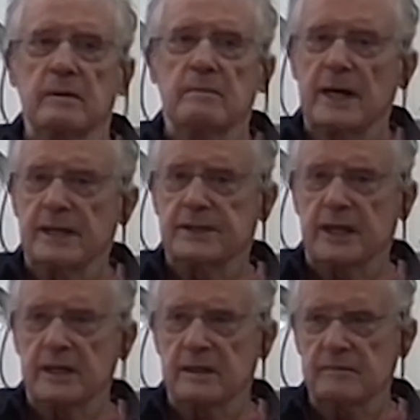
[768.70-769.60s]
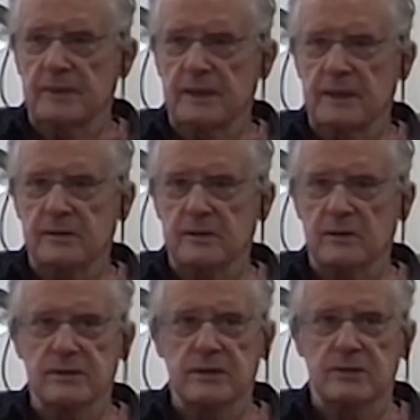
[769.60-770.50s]
meditative because, of
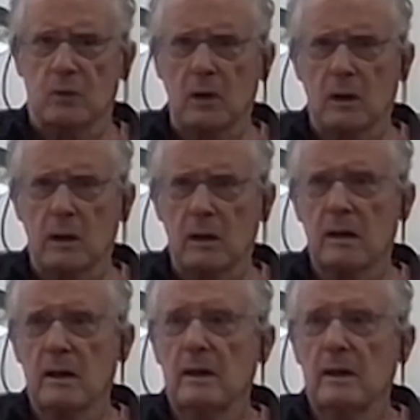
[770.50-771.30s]
course, it's work,